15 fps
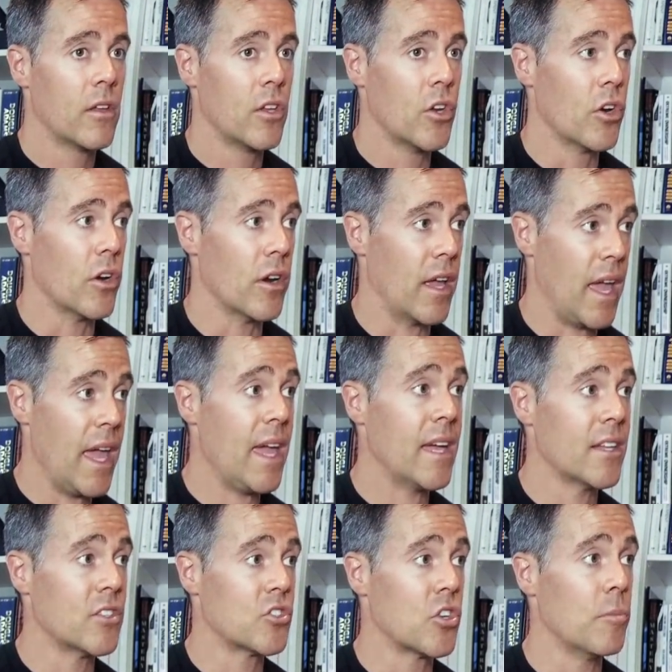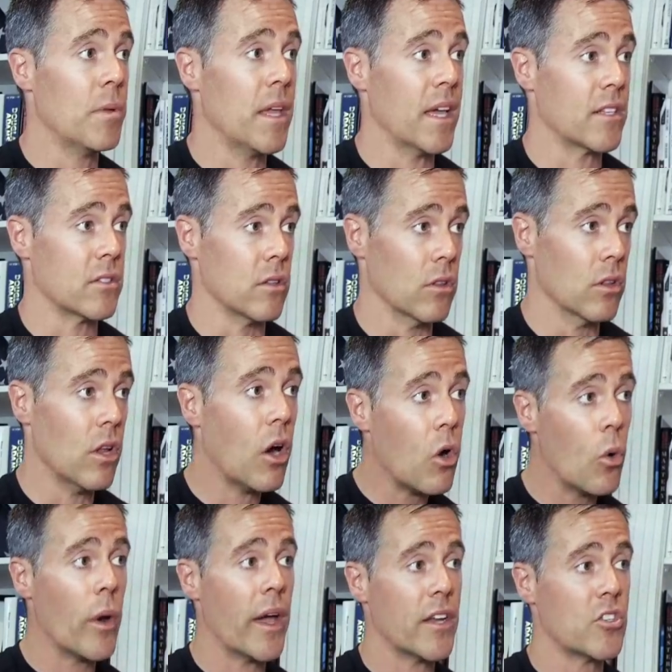Your hands should be as
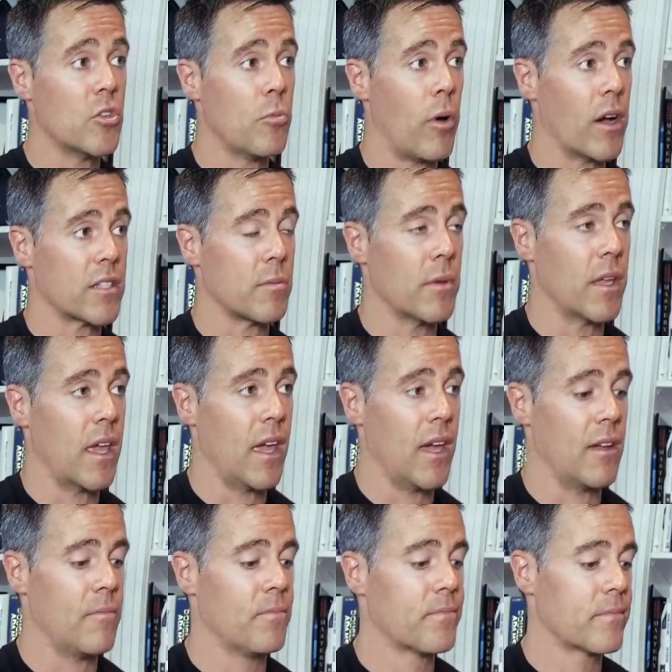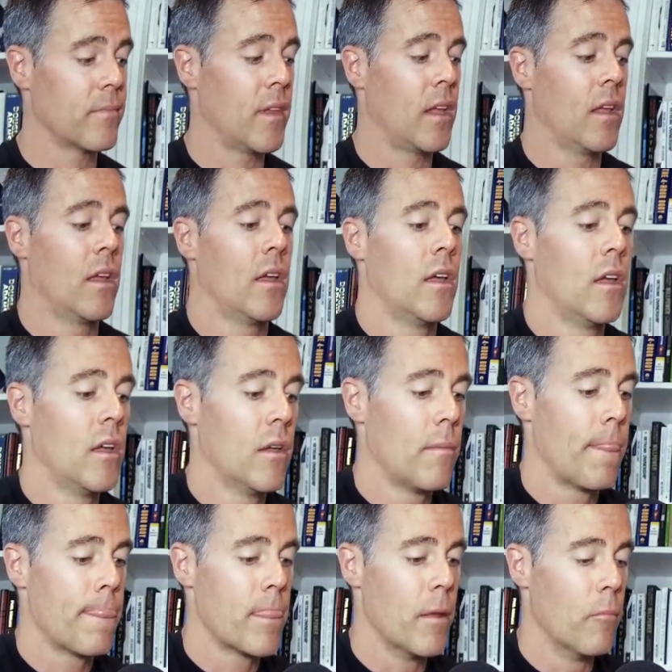low as you possibly can.
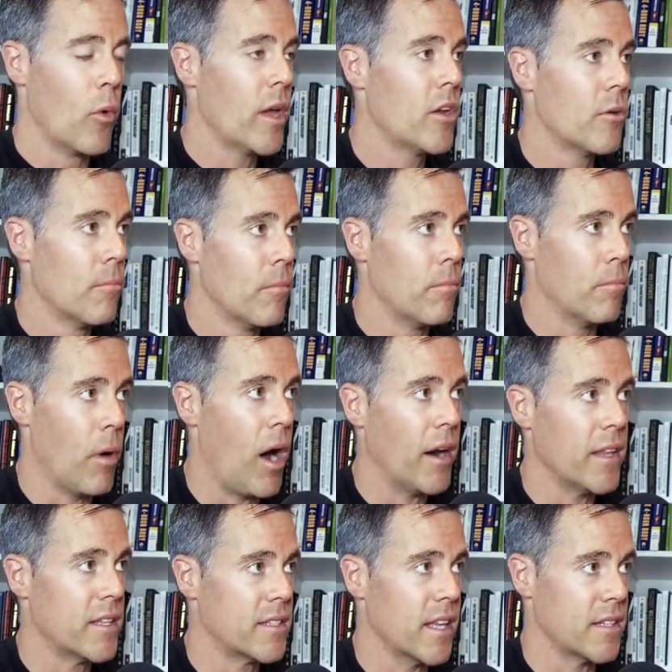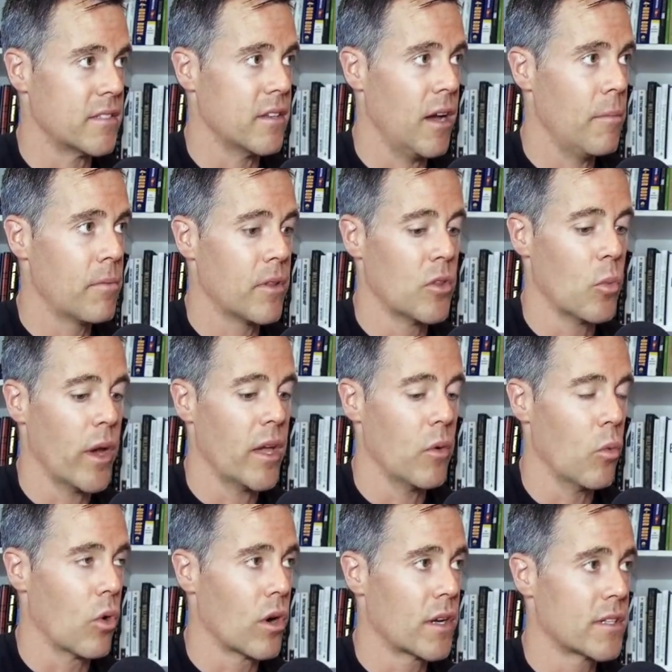The way your body sets up and the way it
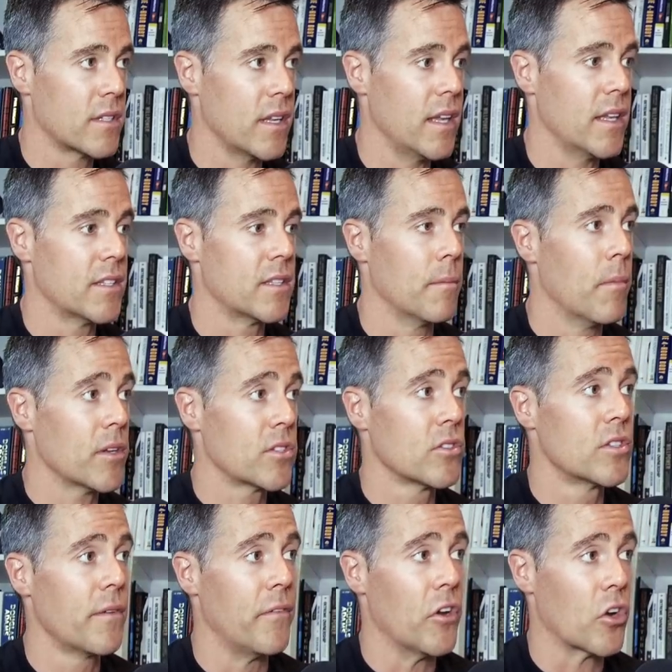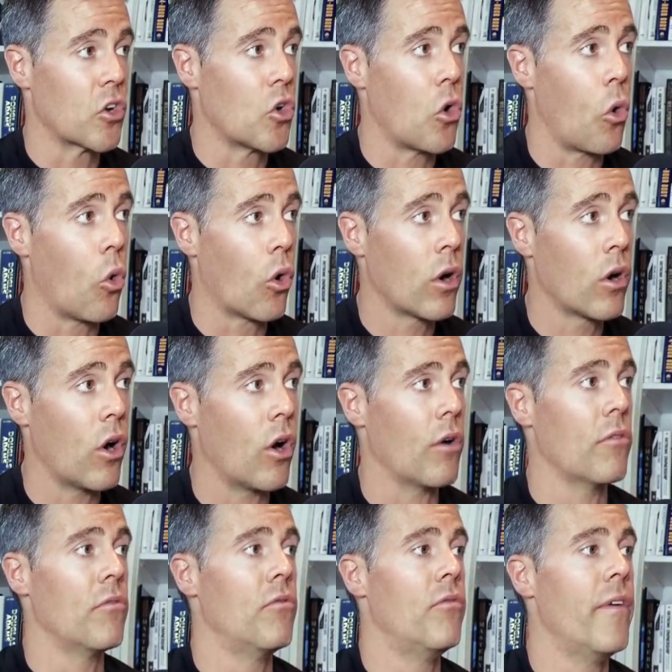works is the muscles of your core
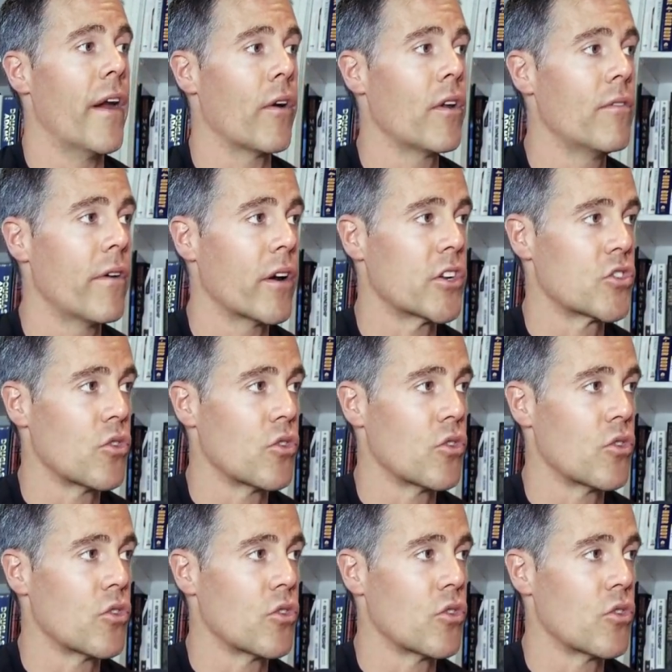are very, very